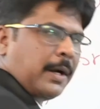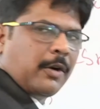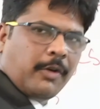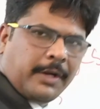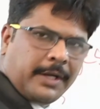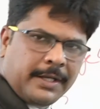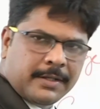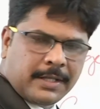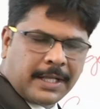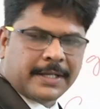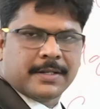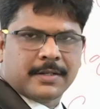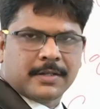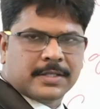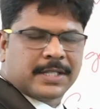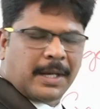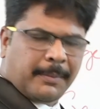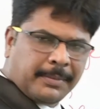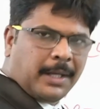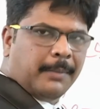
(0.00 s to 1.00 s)
mark, okay, like
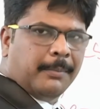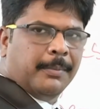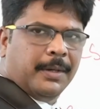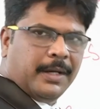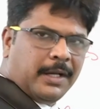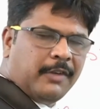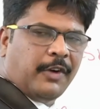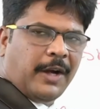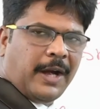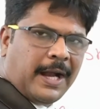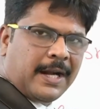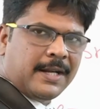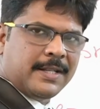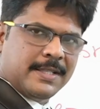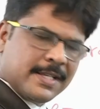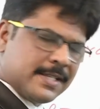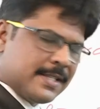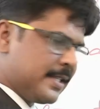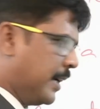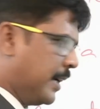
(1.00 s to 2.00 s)
some number. If I add this